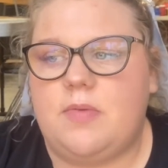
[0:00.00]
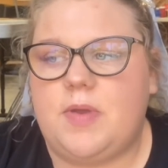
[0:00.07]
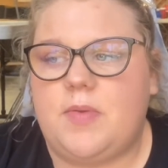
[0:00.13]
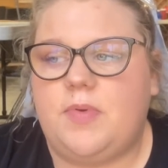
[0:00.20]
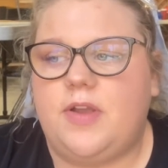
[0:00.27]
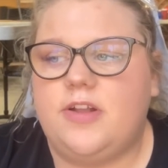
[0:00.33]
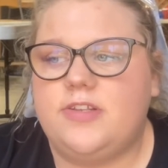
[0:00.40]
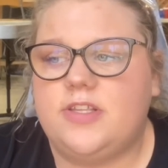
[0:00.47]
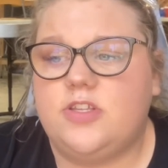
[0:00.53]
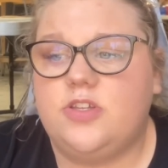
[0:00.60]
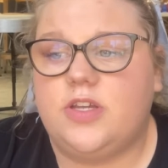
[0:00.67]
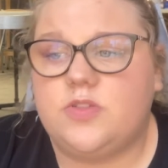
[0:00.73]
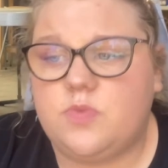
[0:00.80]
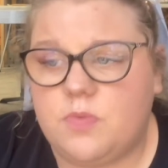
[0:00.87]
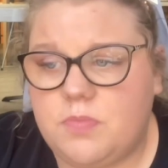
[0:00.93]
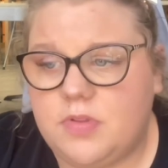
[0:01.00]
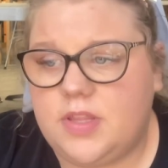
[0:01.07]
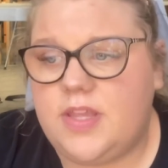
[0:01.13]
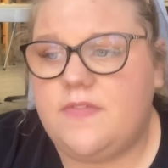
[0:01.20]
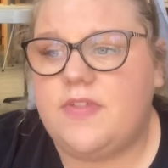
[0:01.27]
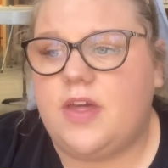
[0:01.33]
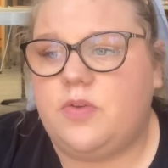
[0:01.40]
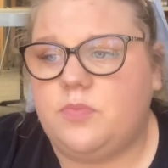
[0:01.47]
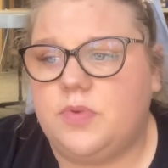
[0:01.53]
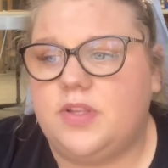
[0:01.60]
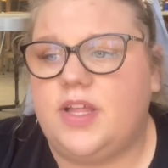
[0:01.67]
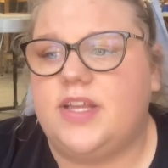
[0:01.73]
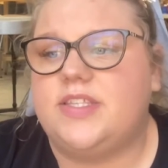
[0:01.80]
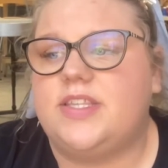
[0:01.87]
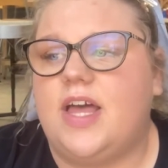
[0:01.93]
my prayer is that you guys will believe that and
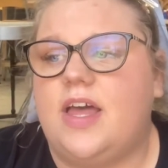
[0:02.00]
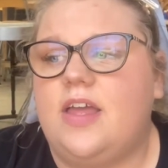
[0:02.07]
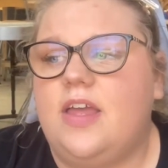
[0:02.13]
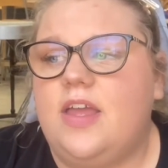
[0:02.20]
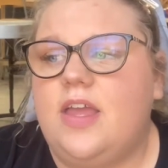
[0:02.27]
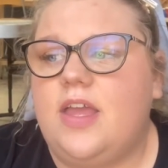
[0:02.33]
realize that,